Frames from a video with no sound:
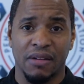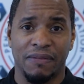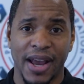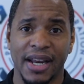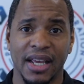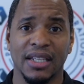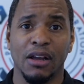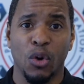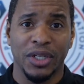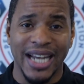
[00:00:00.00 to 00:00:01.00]
fighting
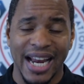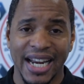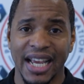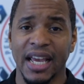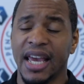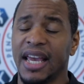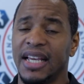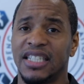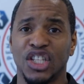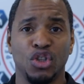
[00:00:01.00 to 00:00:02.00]
or Tanding
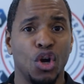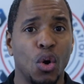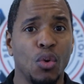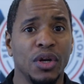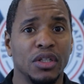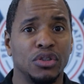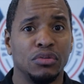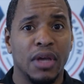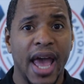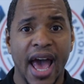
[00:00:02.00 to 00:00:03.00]
is that you don't
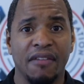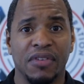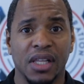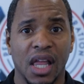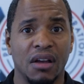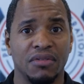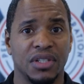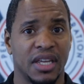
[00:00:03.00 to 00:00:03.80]
have gloves.